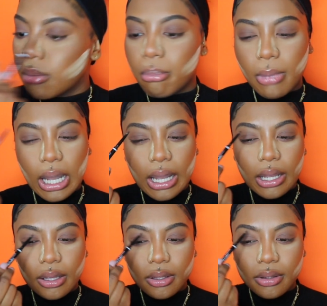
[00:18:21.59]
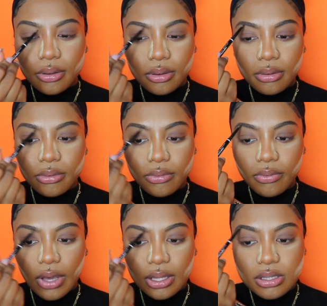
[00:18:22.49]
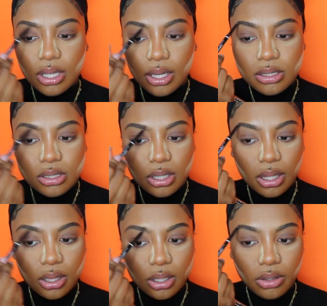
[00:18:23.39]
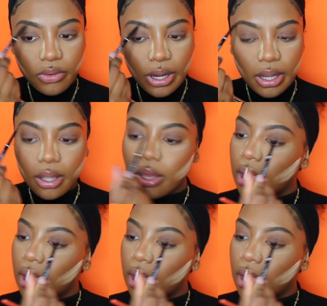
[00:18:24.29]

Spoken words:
my Valentine's Day look, right?